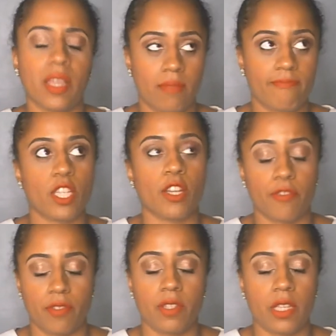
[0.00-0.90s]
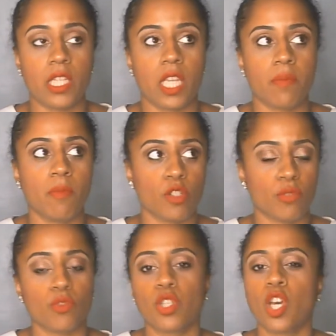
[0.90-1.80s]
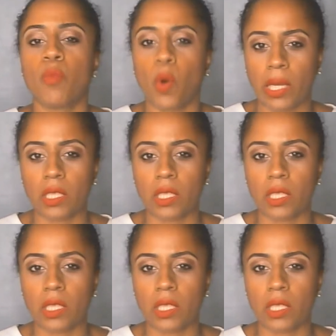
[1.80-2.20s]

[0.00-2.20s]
you know, in emotional turmoil,